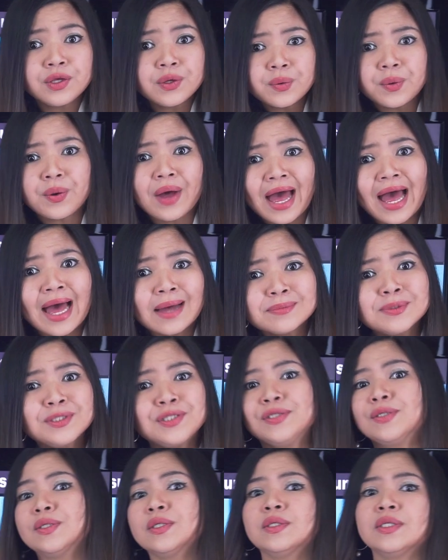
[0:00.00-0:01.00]
you
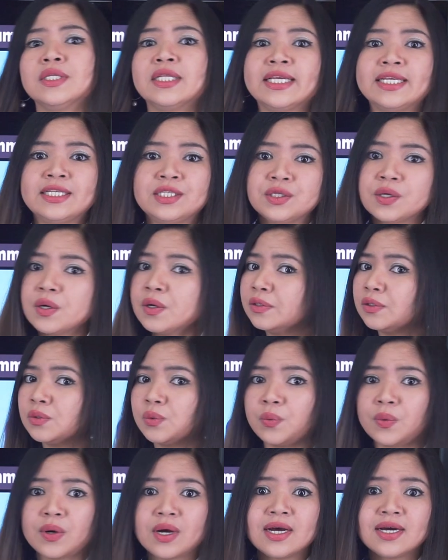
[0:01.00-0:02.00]
absolutely
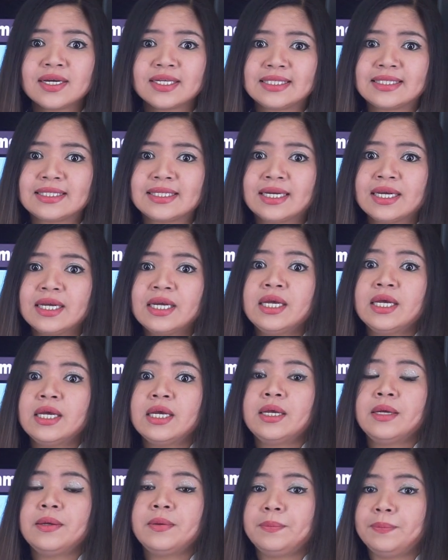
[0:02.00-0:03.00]
don't want,
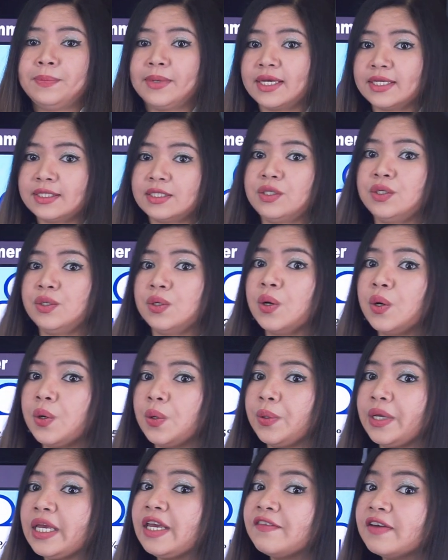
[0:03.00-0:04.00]
because you
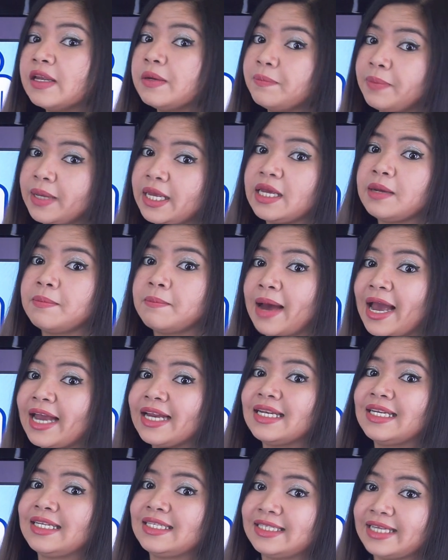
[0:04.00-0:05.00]
know, even being
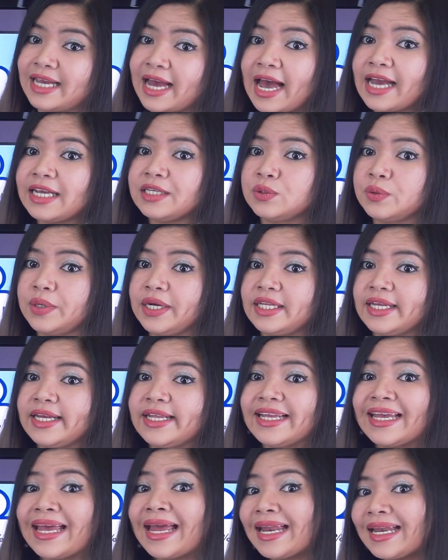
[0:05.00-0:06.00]
mildly
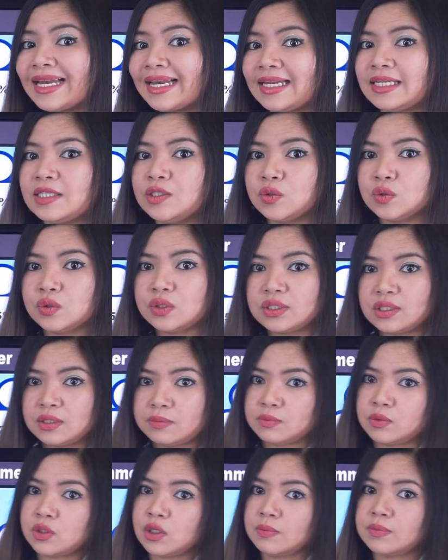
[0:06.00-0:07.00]
dehydrated can lead to
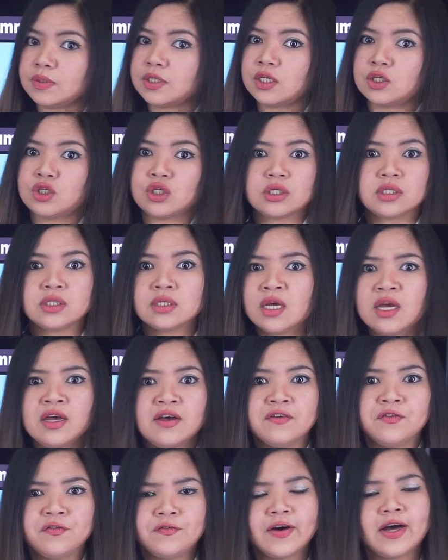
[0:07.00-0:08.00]
symptoms such as
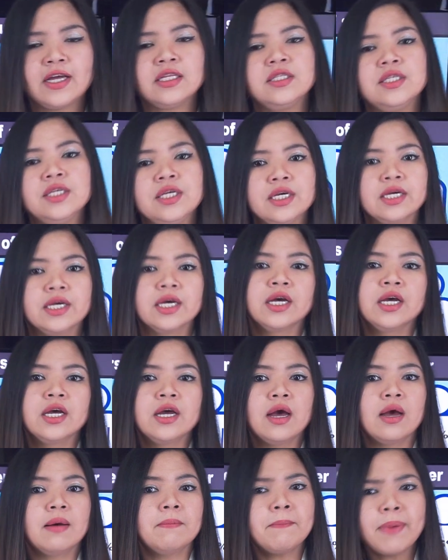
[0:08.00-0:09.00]
fatigue,
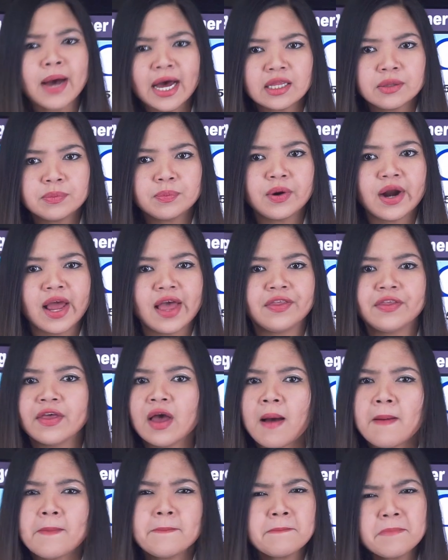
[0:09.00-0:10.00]
bad breath,
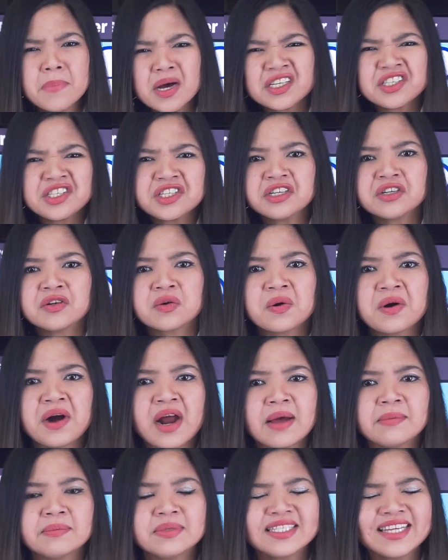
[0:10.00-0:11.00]
muscle
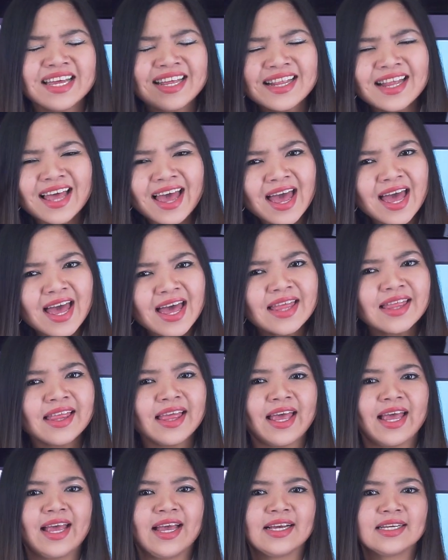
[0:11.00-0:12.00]
cramps, and
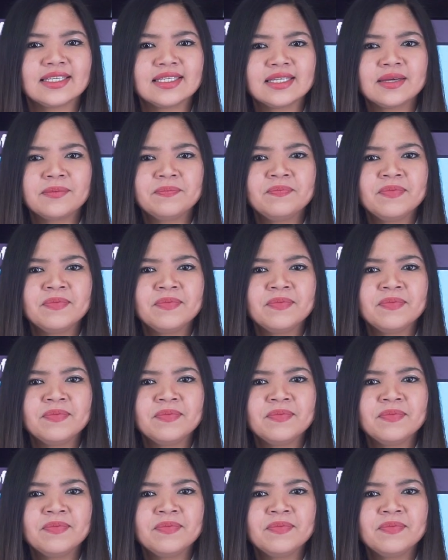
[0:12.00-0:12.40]
headaches.